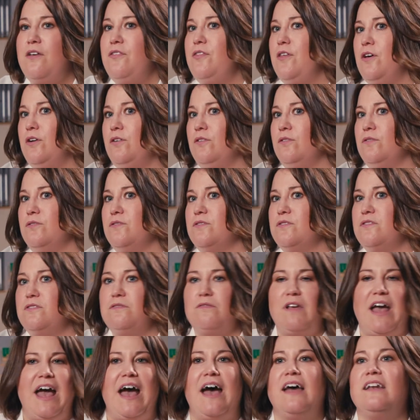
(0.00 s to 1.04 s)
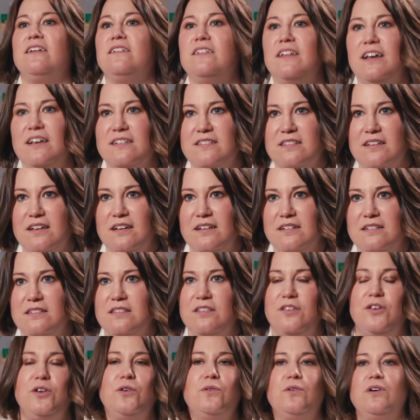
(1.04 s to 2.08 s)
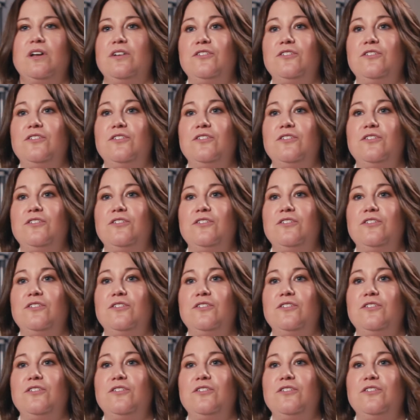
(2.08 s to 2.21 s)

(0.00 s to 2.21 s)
those adolescents who